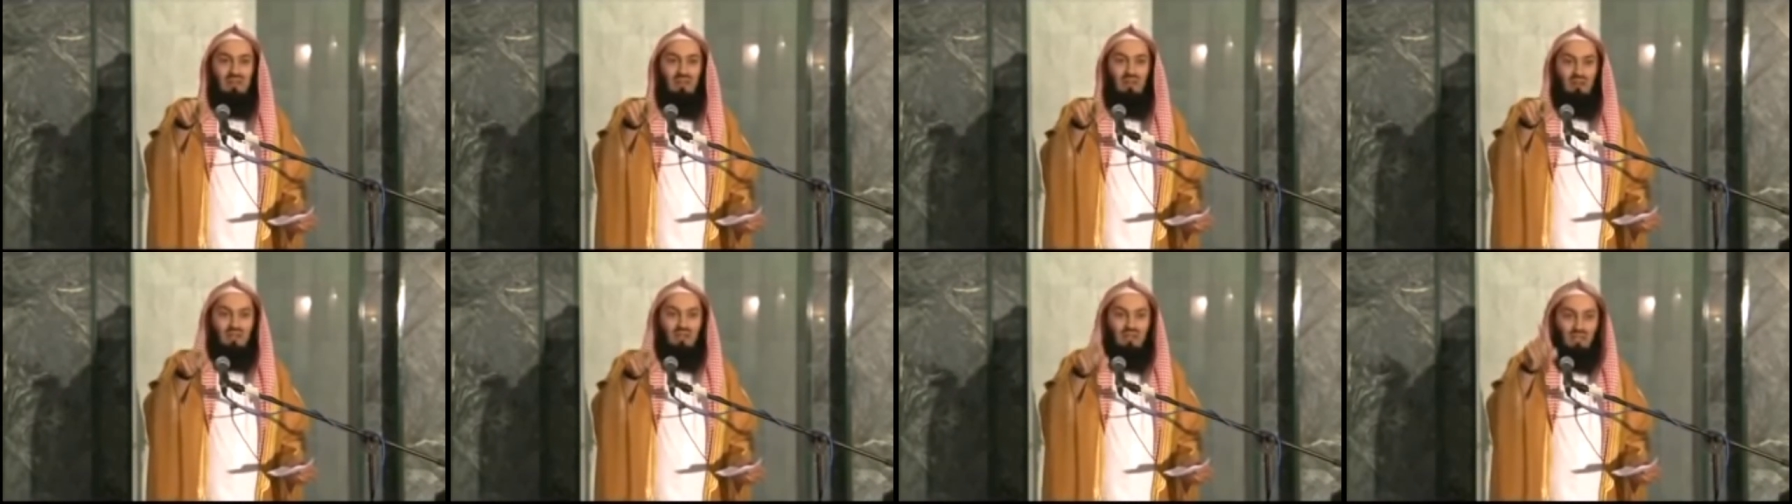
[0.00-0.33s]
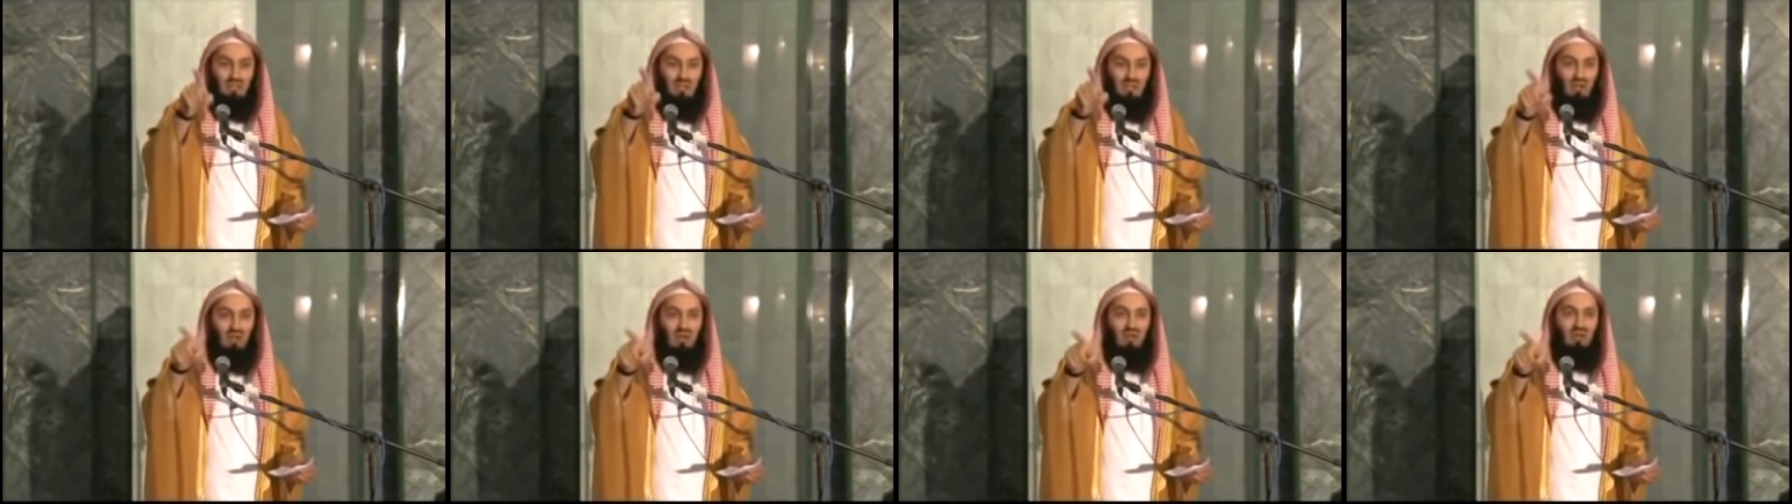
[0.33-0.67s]
on
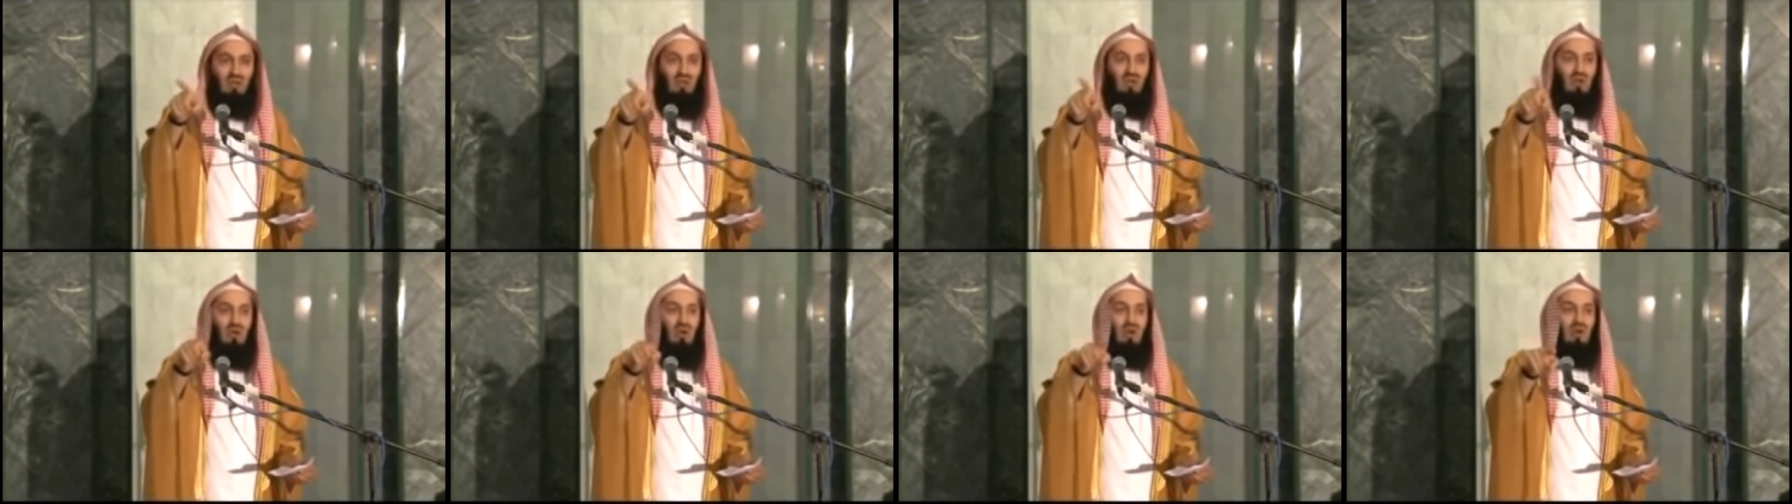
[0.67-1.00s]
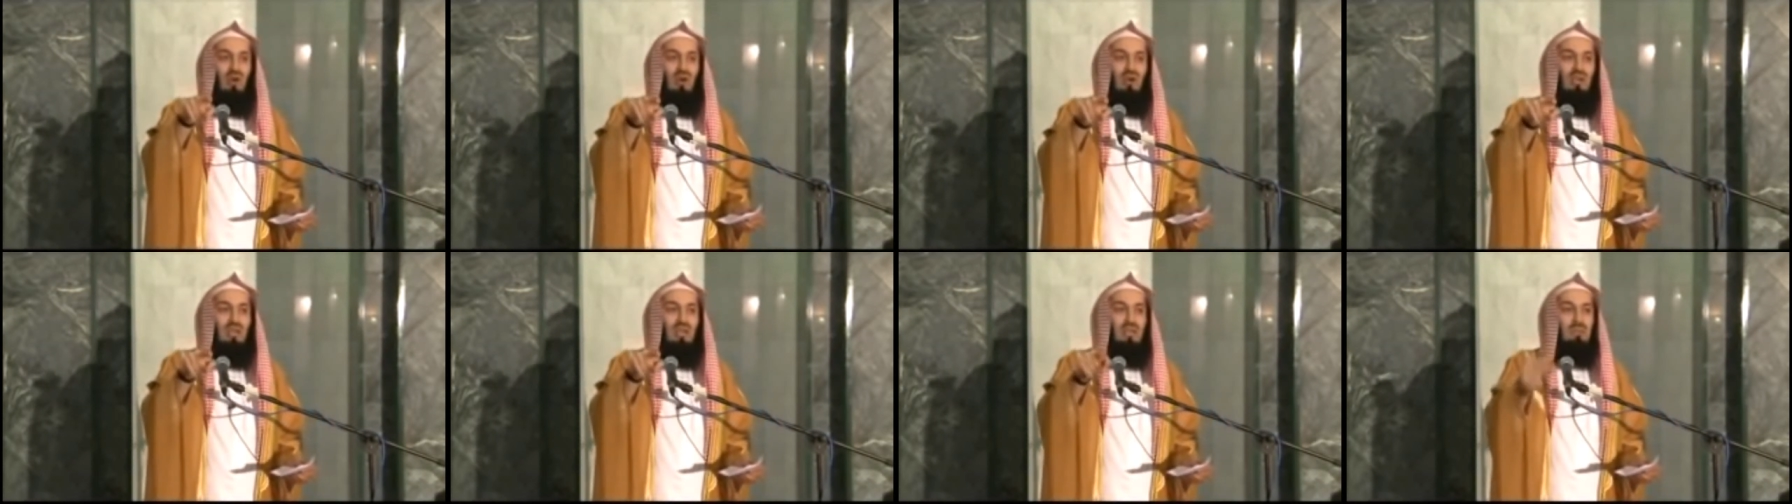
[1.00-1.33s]
His own
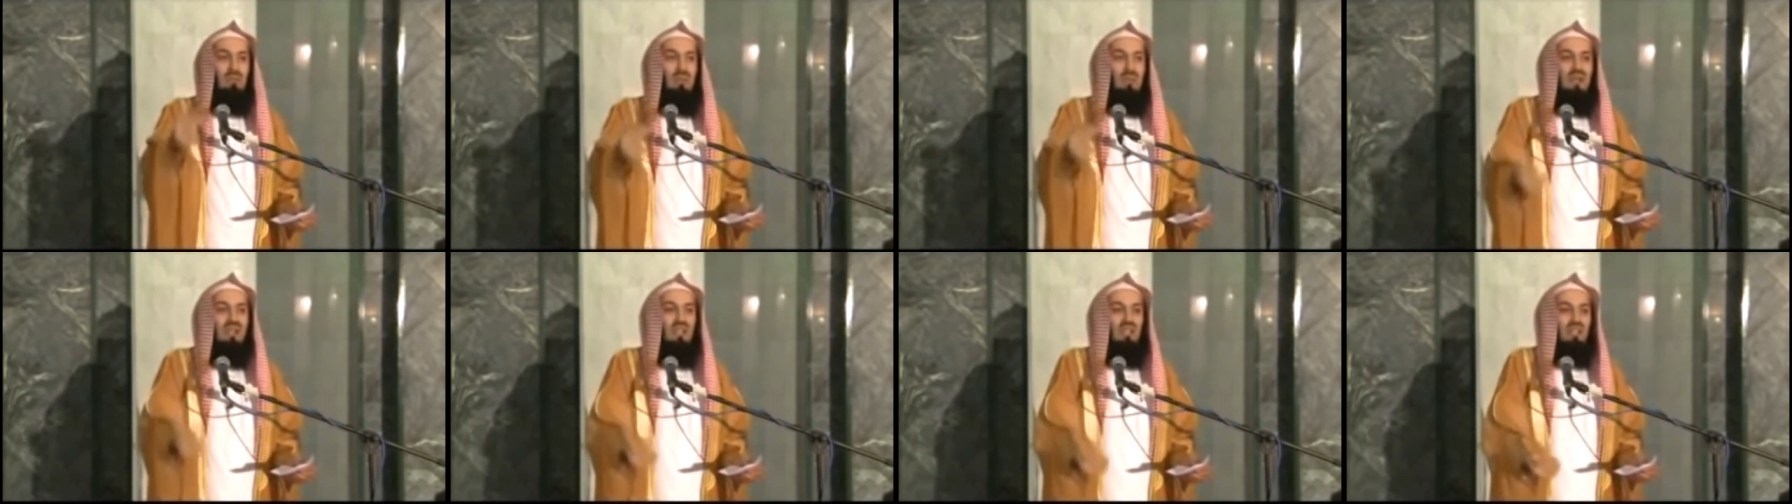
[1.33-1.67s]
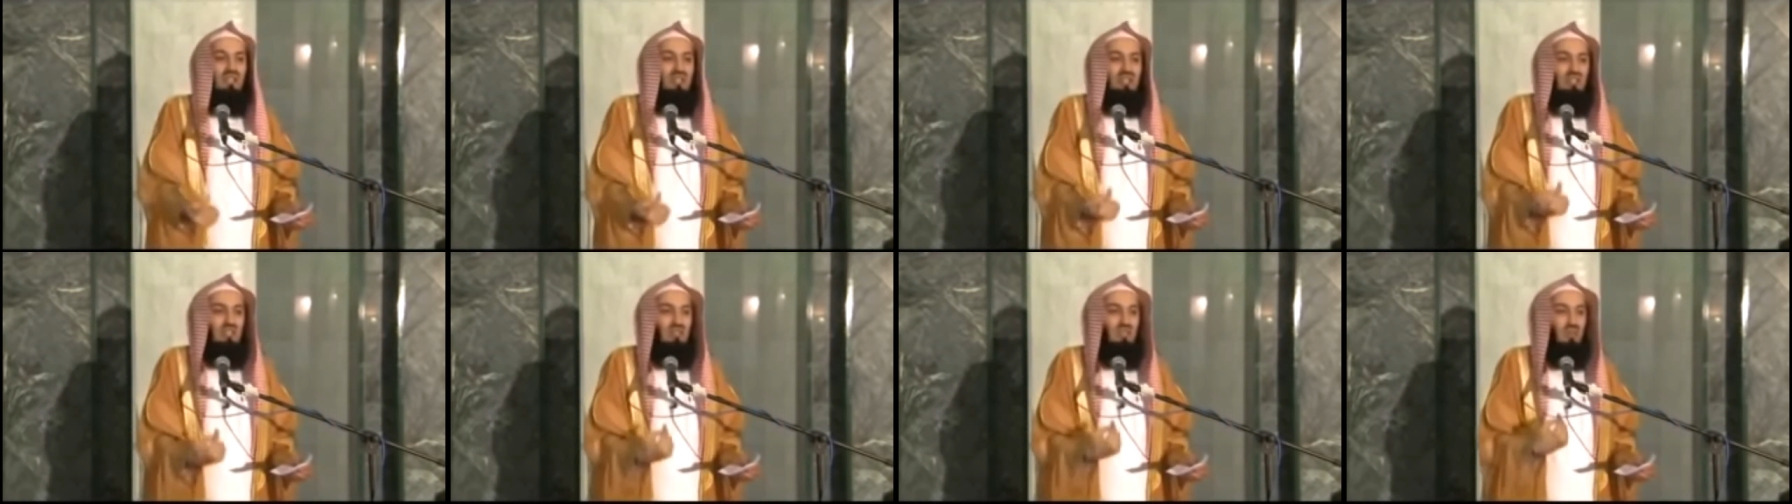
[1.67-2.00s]
or He
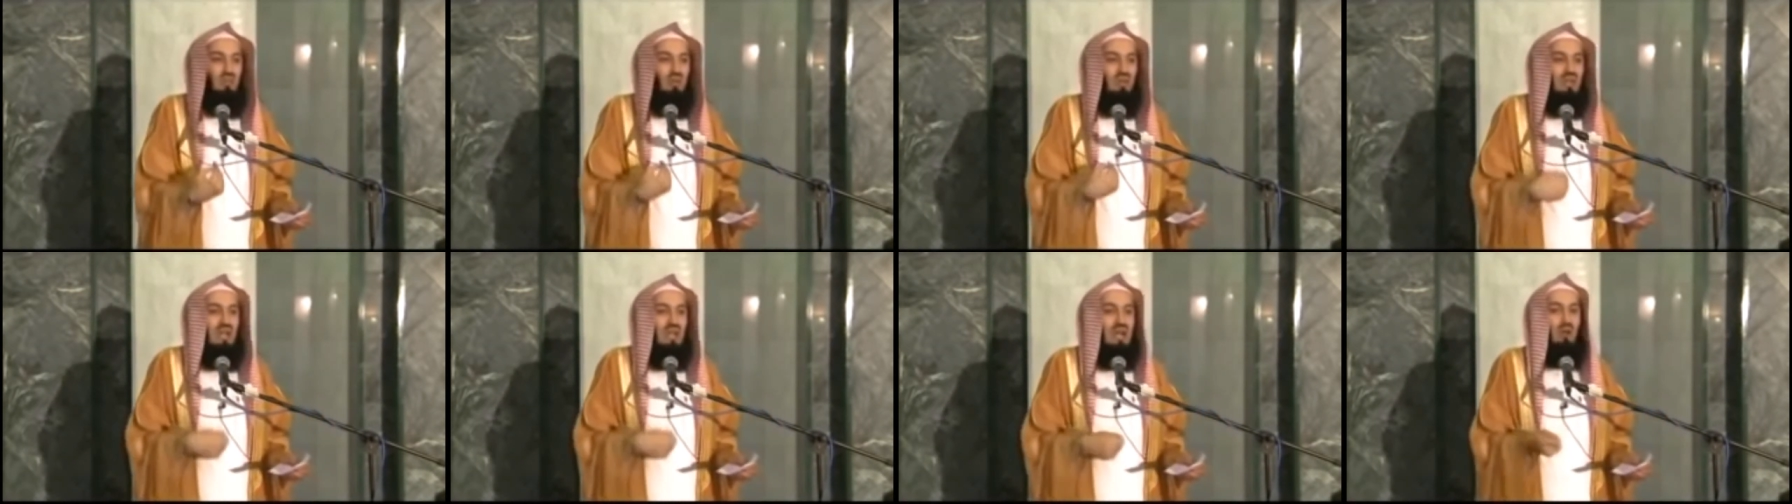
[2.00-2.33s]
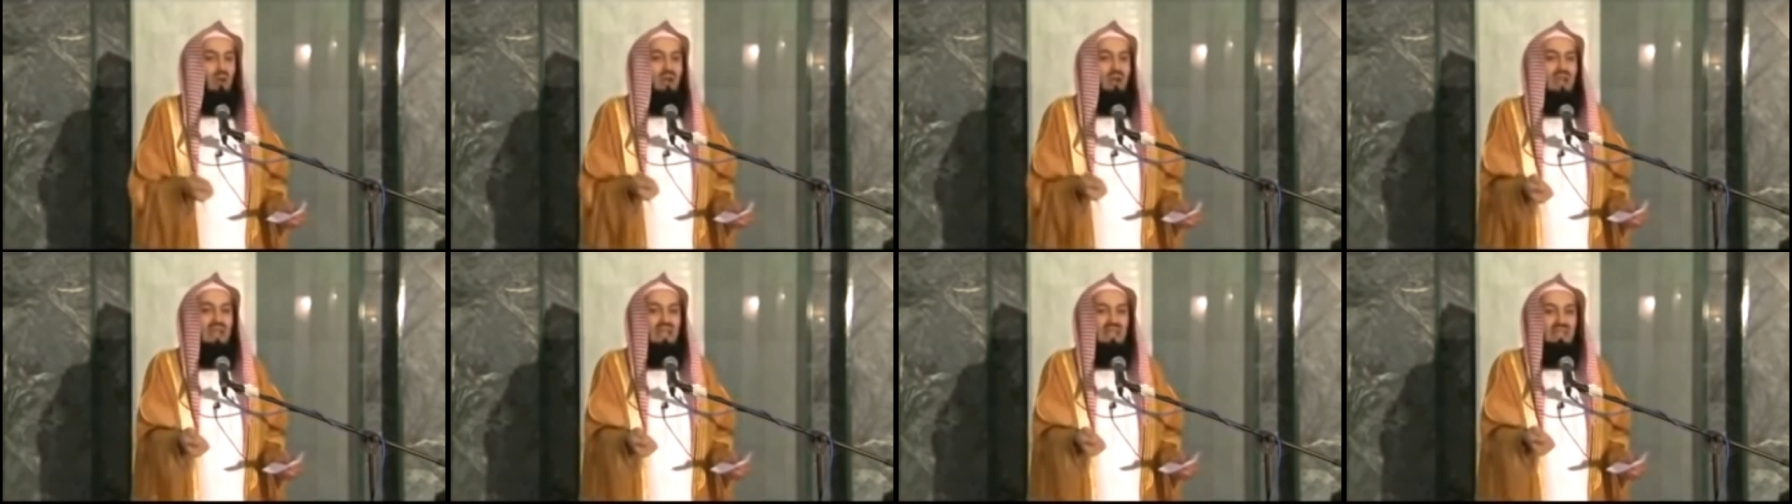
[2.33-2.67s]
punishes you with
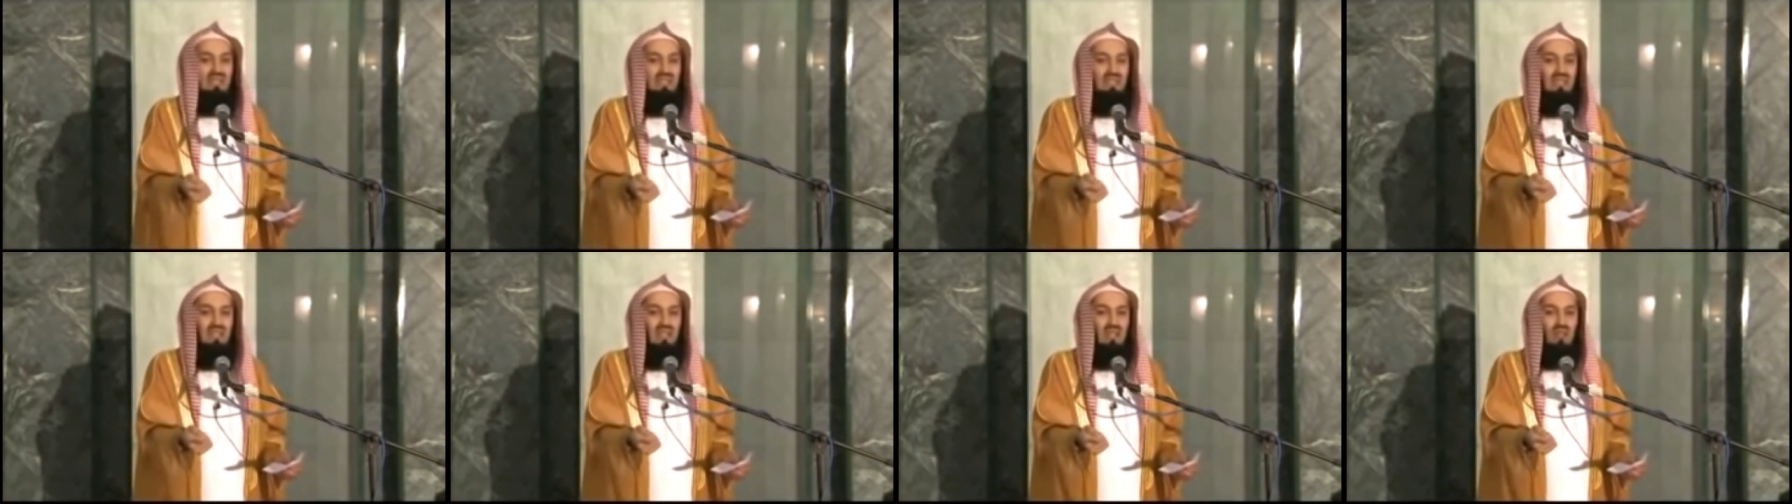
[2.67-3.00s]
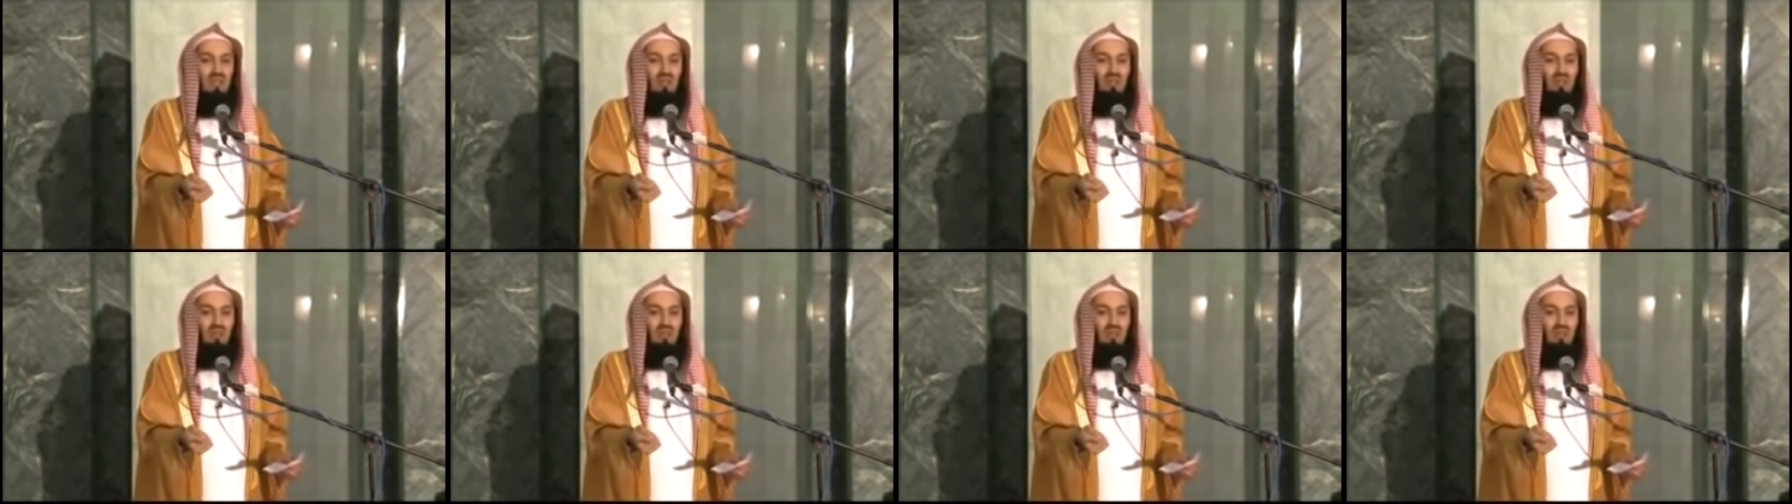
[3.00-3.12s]
our hands.